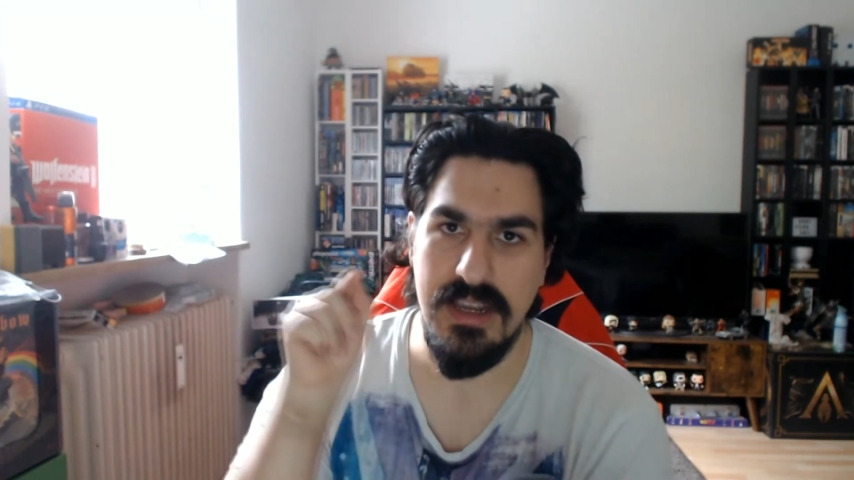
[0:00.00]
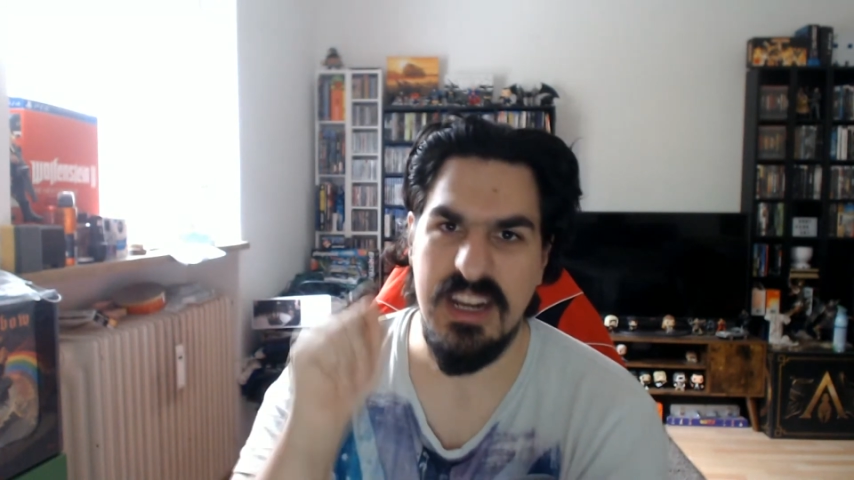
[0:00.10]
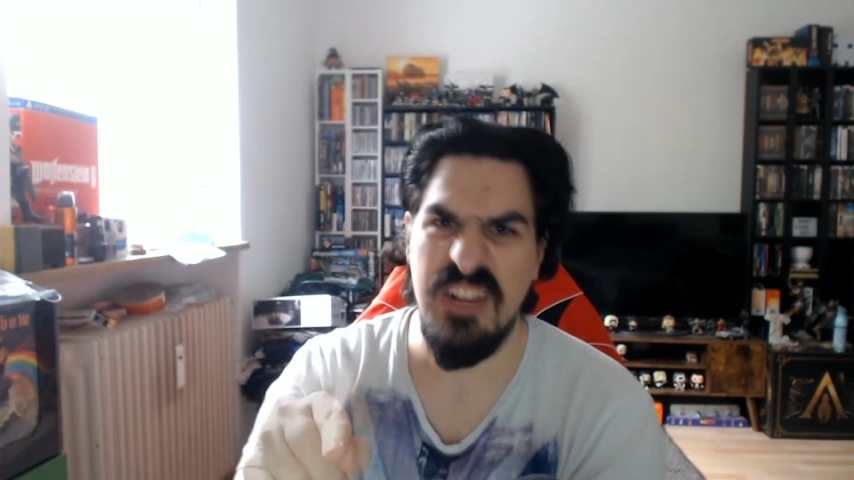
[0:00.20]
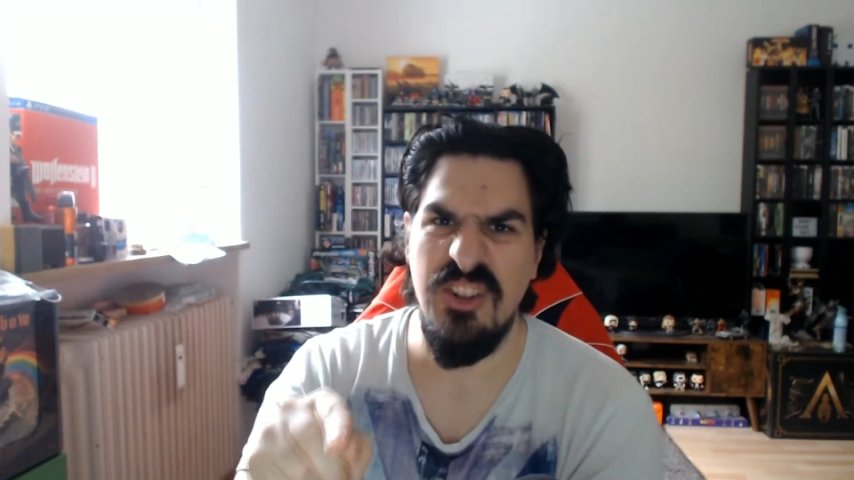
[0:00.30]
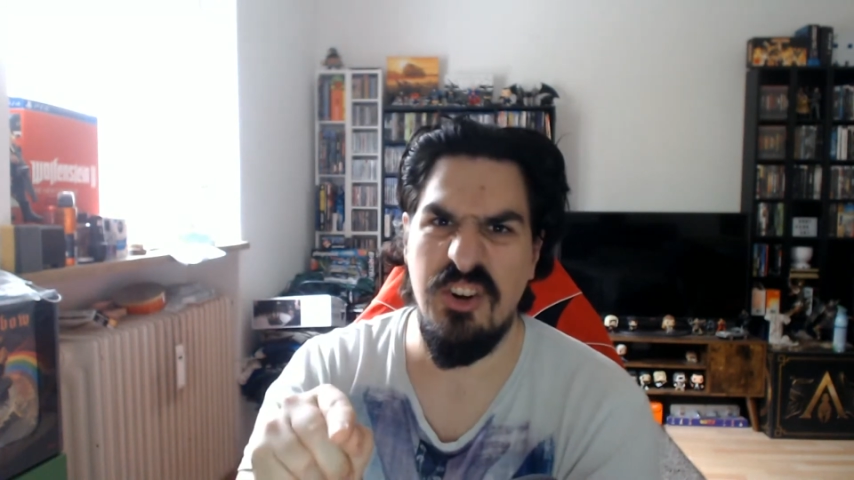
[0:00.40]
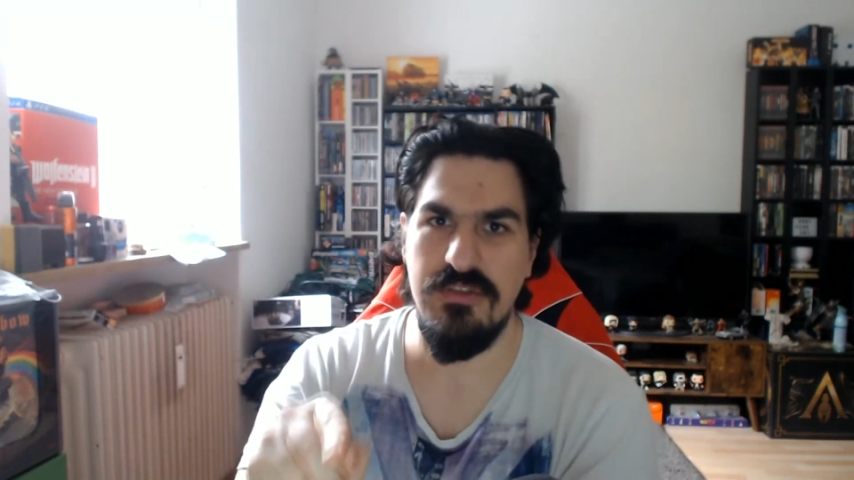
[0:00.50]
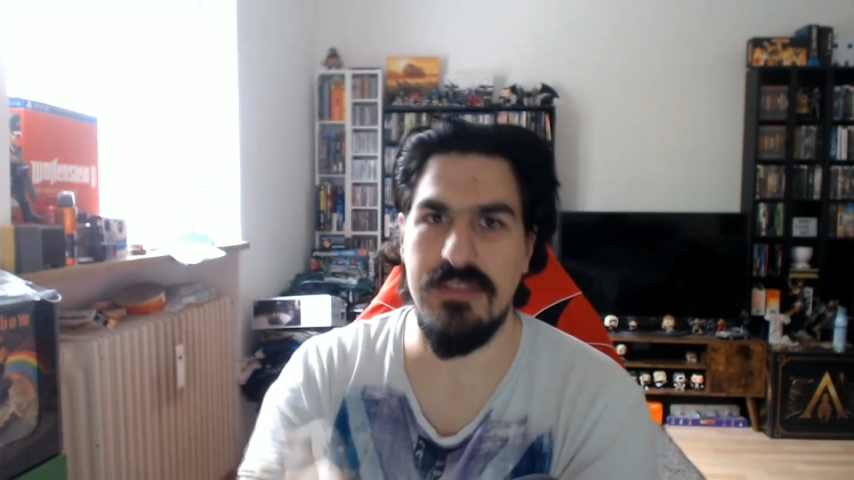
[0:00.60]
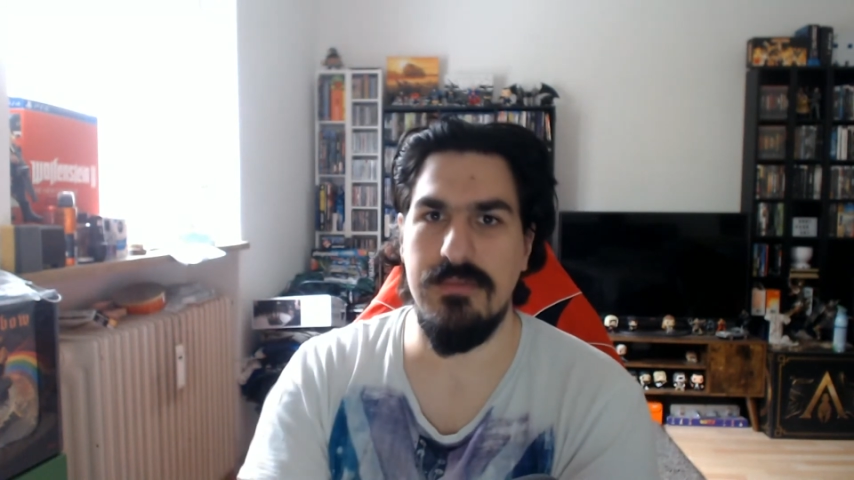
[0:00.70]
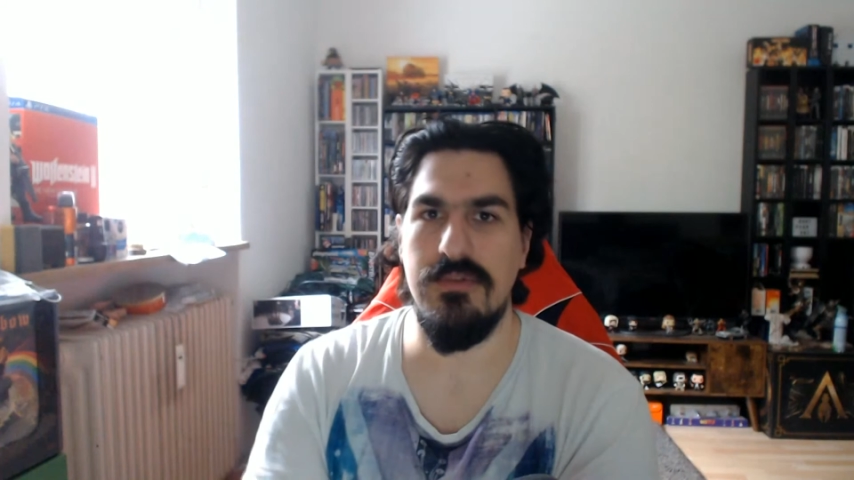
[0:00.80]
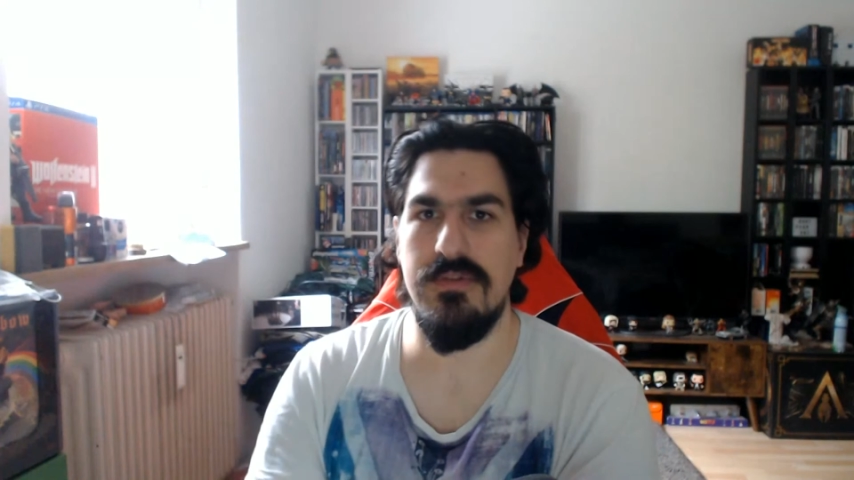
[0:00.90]

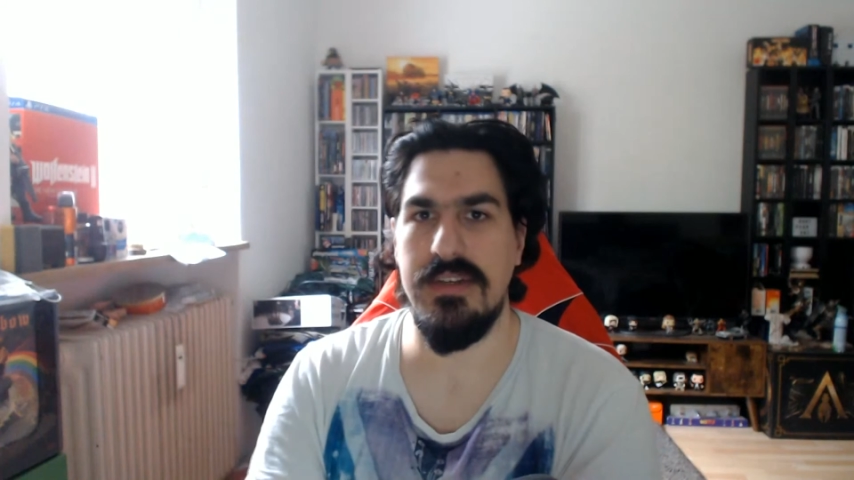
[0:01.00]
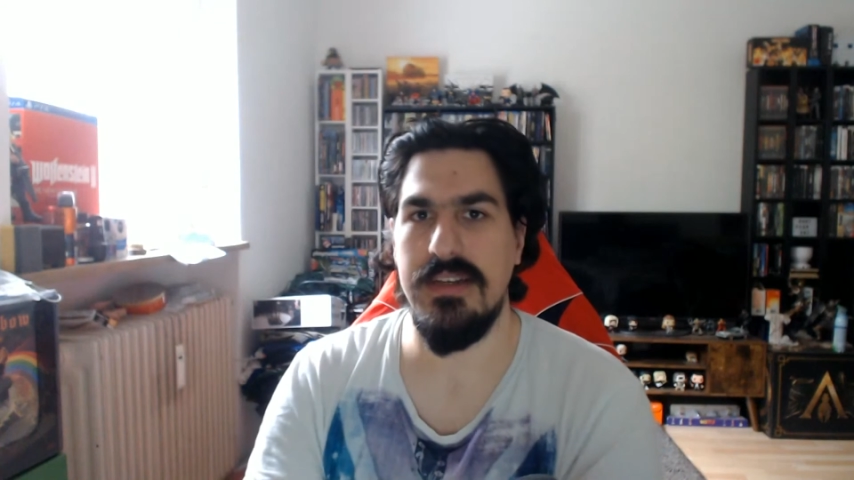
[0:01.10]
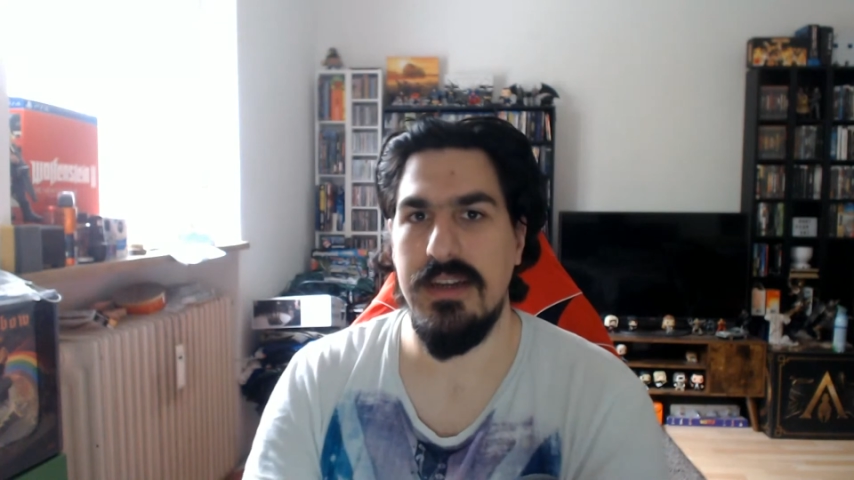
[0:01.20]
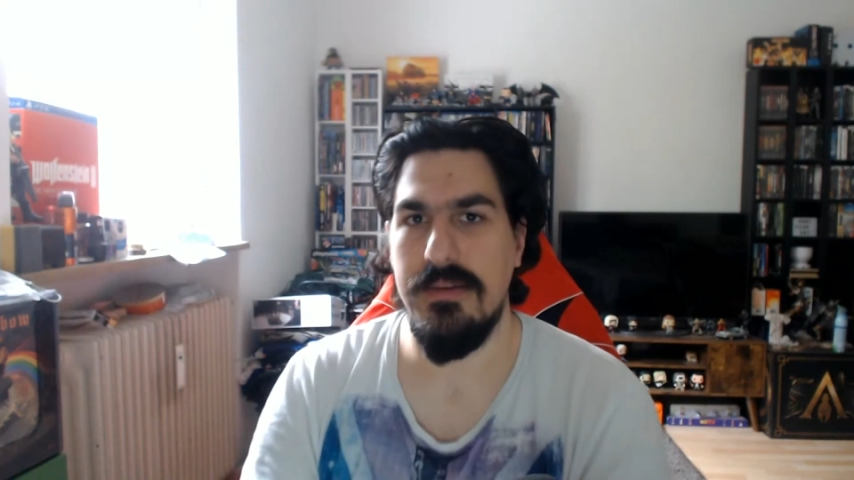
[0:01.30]
Glorious movie,